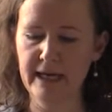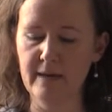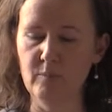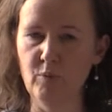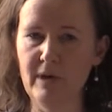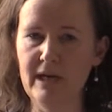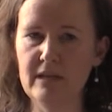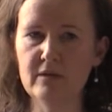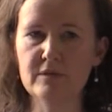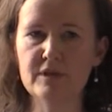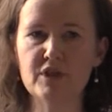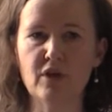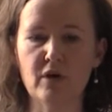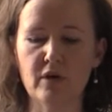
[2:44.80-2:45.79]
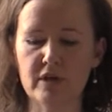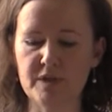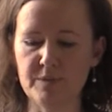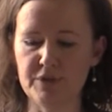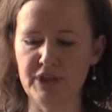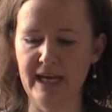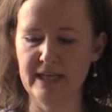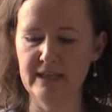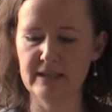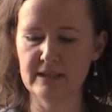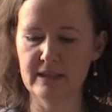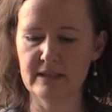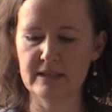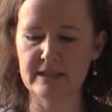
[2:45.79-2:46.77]
While those talks, which
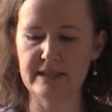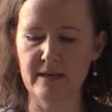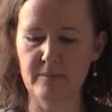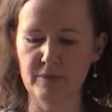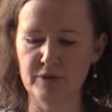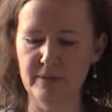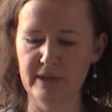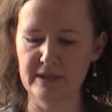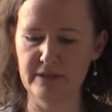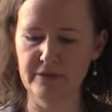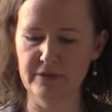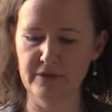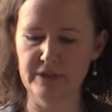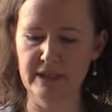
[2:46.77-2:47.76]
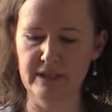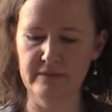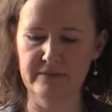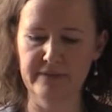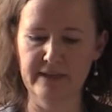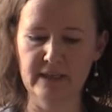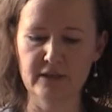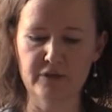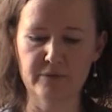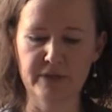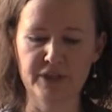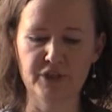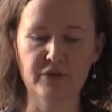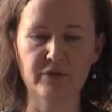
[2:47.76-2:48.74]
ended in December 2013, failed to
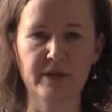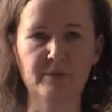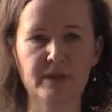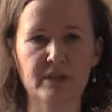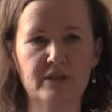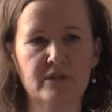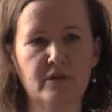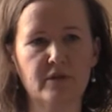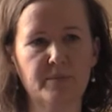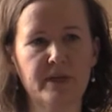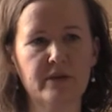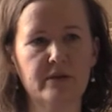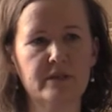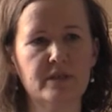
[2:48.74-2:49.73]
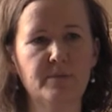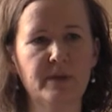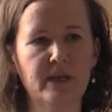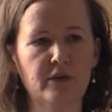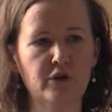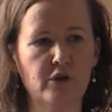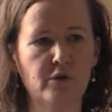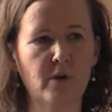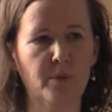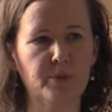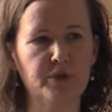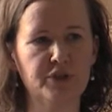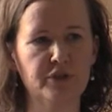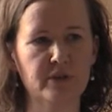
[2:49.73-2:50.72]
reach agreement, there appears to be a new
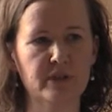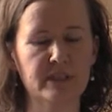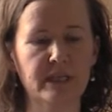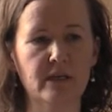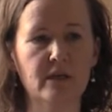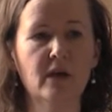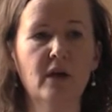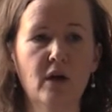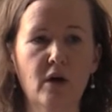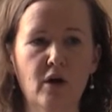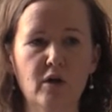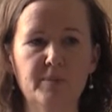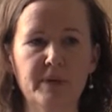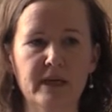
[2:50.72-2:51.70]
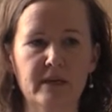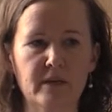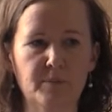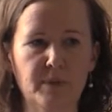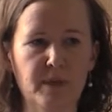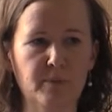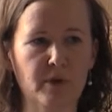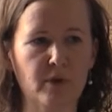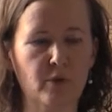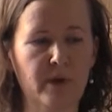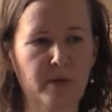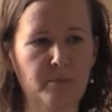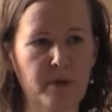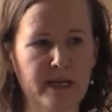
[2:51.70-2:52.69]
opportunity, albeit that people are
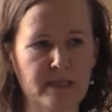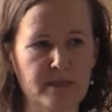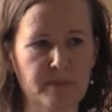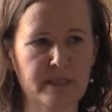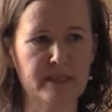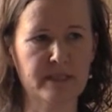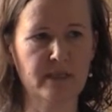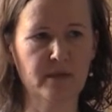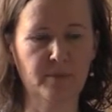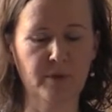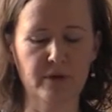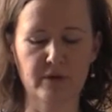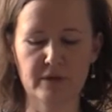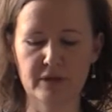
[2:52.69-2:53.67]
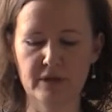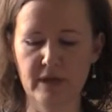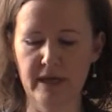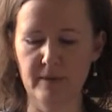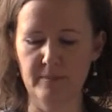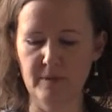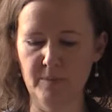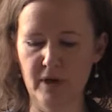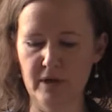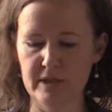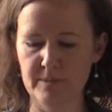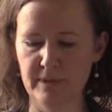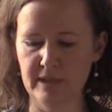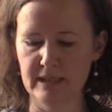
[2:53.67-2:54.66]
quite pessimistic about the
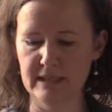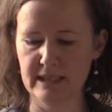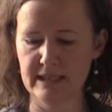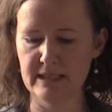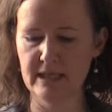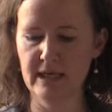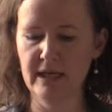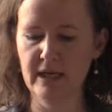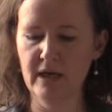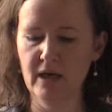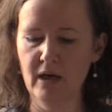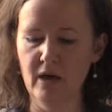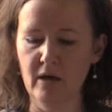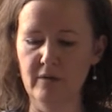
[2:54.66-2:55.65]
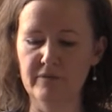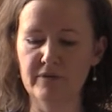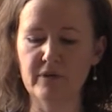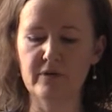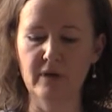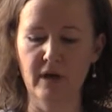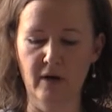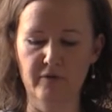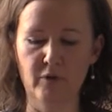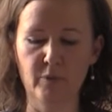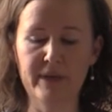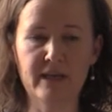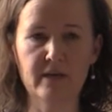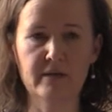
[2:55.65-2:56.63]
possibilities of a
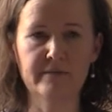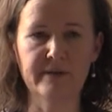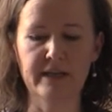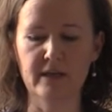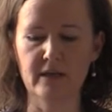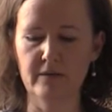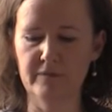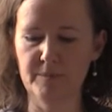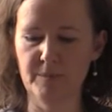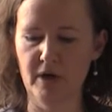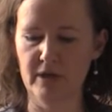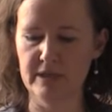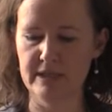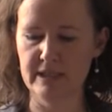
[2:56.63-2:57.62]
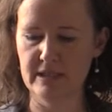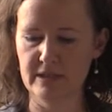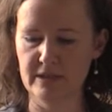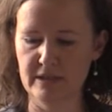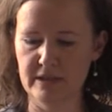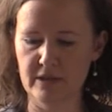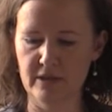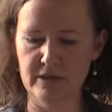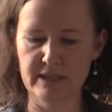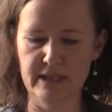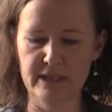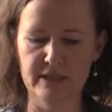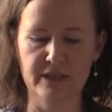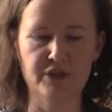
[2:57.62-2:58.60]
reconvening of the parties to discuss
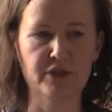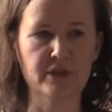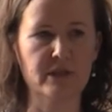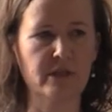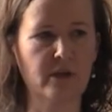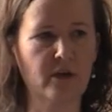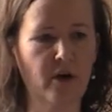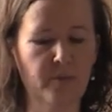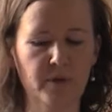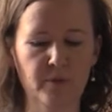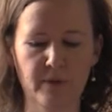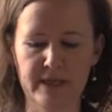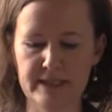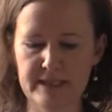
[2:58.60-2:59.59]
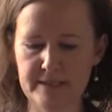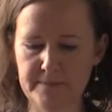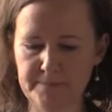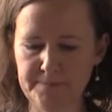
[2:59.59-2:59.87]
these issues in the coming weeks.